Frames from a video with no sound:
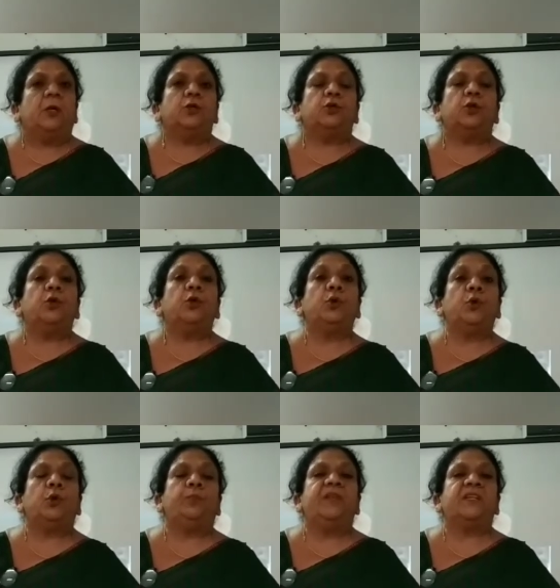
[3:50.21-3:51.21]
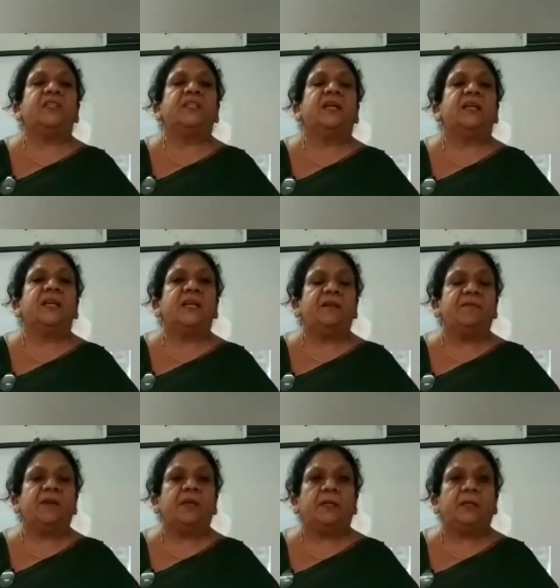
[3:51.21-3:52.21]
So group, they started
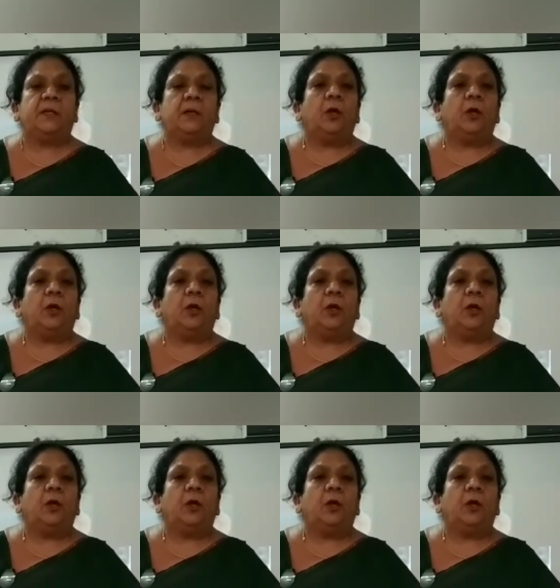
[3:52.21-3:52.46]
living in the